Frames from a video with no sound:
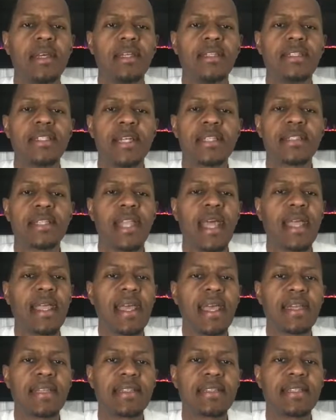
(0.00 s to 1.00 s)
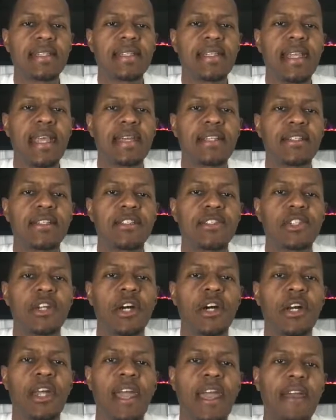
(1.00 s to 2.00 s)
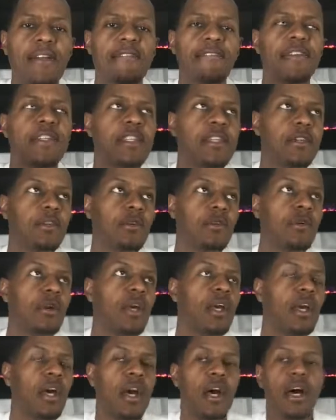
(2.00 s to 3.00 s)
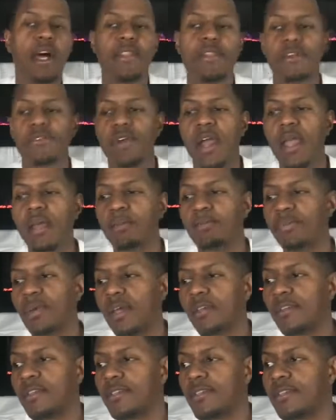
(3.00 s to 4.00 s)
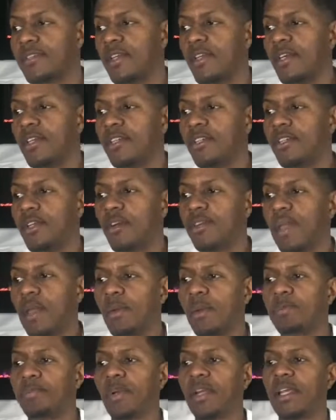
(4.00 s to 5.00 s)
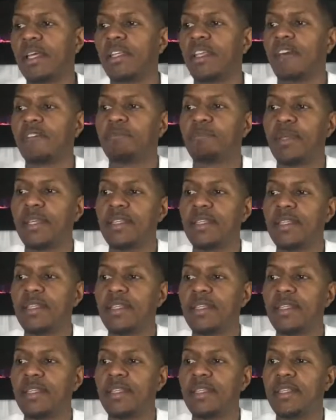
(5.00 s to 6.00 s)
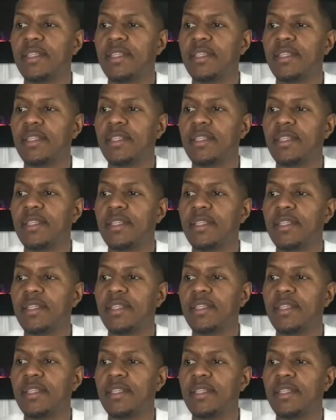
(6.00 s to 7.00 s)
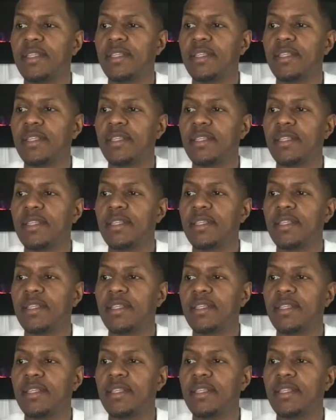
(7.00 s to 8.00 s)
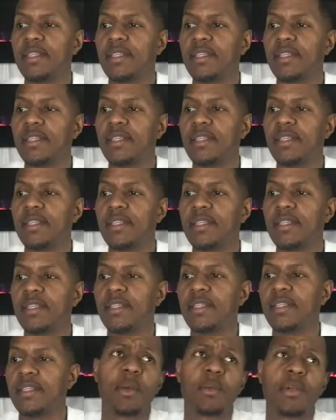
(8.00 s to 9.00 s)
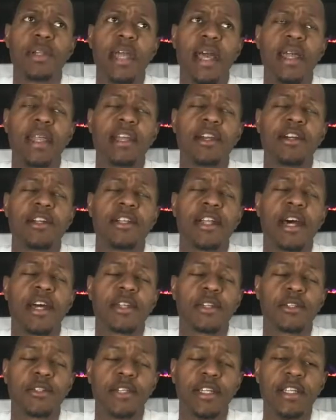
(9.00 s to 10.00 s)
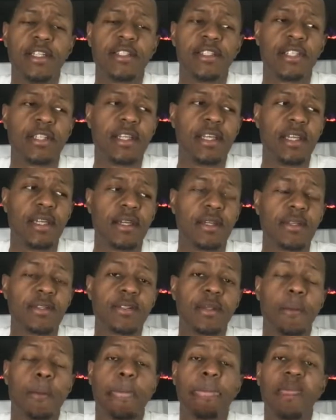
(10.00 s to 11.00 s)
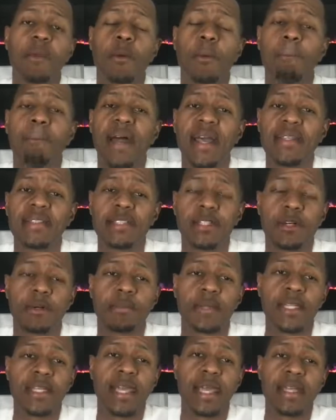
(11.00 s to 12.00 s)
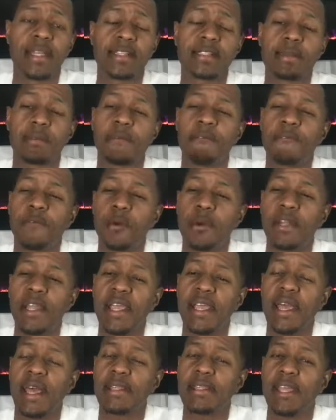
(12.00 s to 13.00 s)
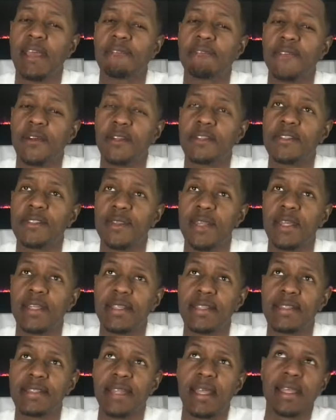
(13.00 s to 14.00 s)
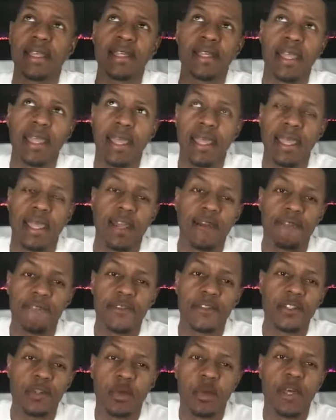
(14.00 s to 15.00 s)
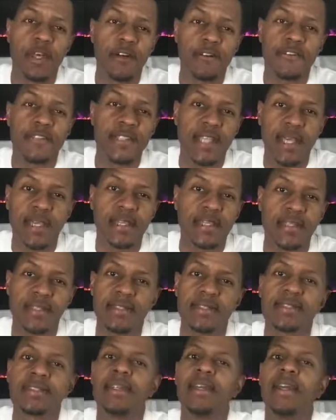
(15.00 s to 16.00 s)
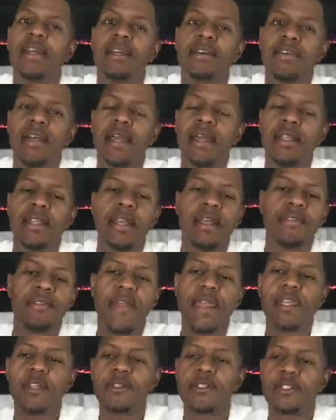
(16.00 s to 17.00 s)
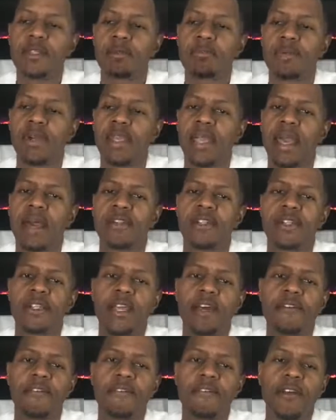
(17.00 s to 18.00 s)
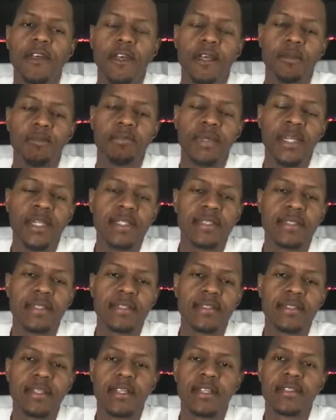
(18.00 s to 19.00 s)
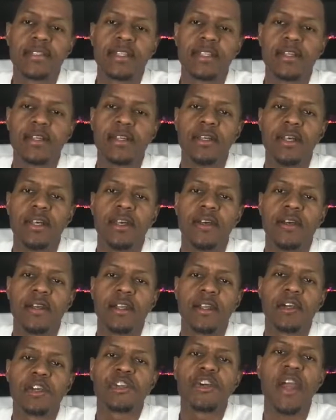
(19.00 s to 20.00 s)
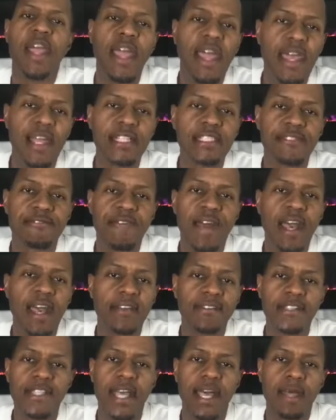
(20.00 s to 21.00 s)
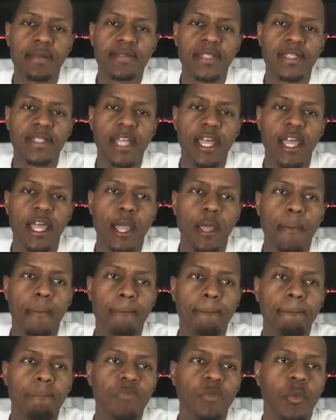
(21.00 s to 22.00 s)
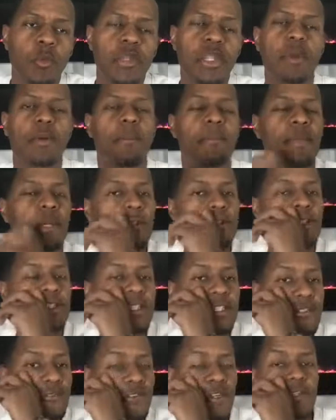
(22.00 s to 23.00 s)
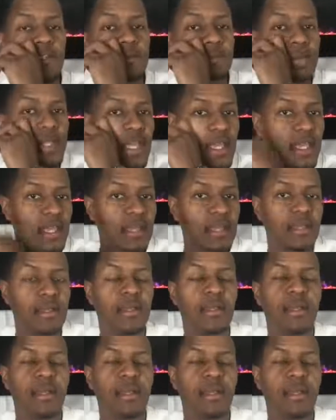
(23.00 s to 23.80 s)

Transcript: Just like Edison, he had a strong FQ. The Wright brothers, they would bring enough pieces out. Some of you know, some of you don't. They were bicycle mechanics. They were not aeronautical engineers. They were bicycle mechanics. And before they got that first thing to stay in the air for 12 seconds, right? They used to bring out enough pieces to crash 5 times a day when they were building this first plane.